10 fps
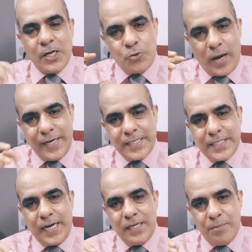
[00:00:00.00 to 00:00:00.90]
To
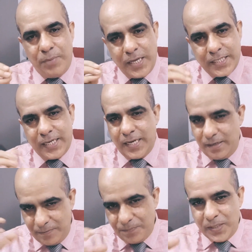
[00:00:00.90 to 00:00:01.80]
understand the basic
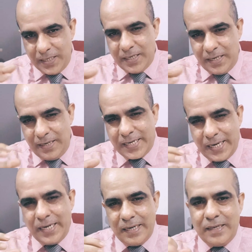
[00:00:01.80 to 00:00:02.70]
and
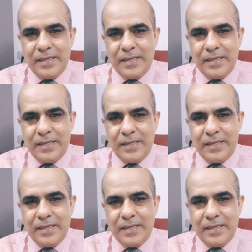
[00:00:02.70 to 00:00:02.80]
little